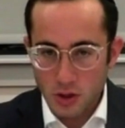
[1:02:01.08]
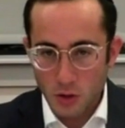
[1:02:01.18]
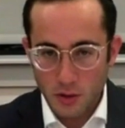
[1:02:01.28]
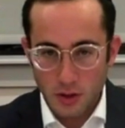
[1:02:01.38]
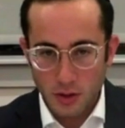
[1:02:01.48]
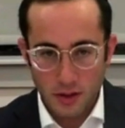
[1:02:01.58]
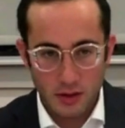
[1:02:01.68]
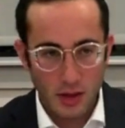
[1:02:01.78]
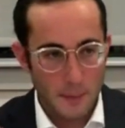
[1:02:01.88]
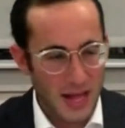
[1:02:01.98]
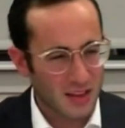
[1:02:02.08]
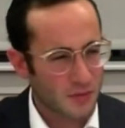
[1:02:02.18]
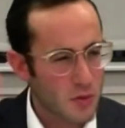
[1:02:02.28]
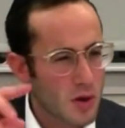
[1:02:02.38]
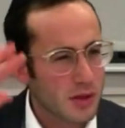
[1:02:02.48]
no, the amount
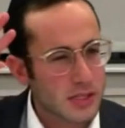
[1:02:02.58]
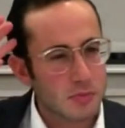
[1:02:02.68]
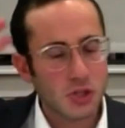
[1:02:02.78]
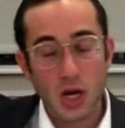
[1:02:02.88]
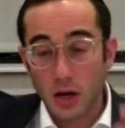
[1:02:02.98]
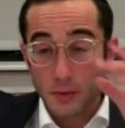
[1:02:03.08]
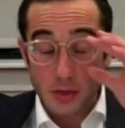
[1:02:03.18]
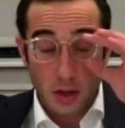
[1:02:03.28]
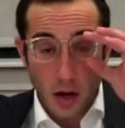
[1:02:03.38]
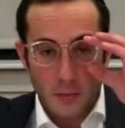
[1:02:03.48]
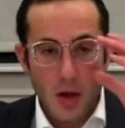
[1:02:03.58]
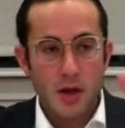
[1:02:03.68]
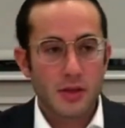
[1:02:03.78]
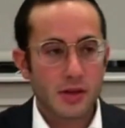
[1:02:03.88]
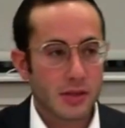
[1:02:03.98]
of free will that says Mashiach comes is going to come.
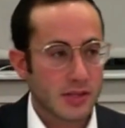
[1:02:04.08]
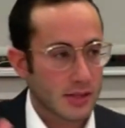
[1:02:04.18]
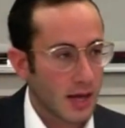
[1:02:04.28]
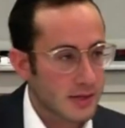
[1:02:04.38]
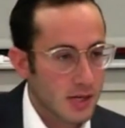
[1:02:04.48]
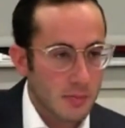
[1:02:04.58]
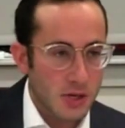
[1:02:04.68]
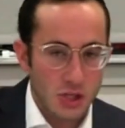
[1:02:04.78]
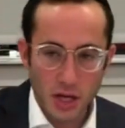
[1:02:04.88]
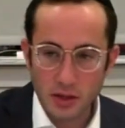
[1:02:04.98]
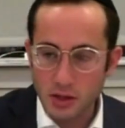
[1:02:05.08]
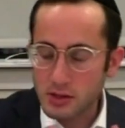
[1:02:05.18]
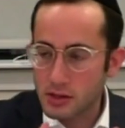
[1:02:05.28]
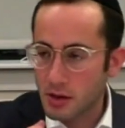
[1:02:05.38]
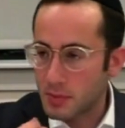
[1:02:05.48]
The Satan is going to be shachted,
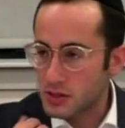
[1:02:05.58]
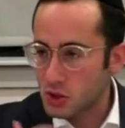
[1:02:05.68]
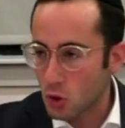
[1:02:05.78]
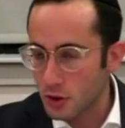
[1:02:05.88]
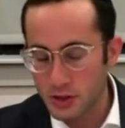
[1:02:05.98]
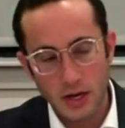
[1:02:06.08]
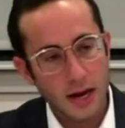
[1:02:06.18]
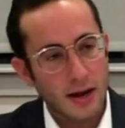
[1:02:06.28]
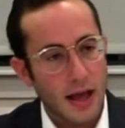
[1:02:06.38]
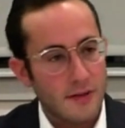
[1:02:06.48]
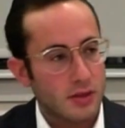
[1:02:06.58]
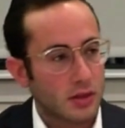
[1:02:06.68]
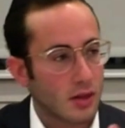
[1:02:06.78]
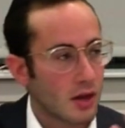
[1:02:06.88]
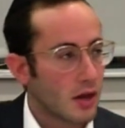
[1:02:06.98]
it's going to be slaughtered. You're not going to have
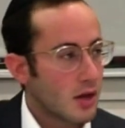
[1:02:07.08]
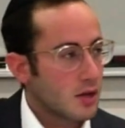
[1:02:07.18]
the